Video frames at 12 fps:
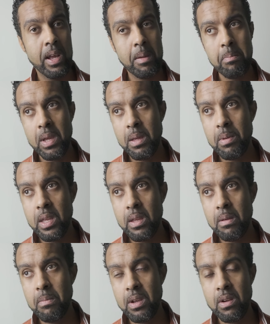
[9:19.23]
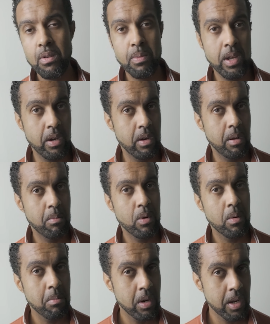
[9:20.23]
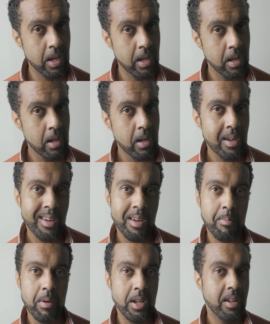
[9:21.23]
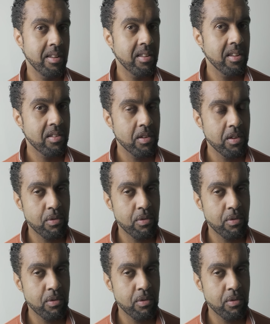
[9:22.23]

like maybe because we earn more money, but this is the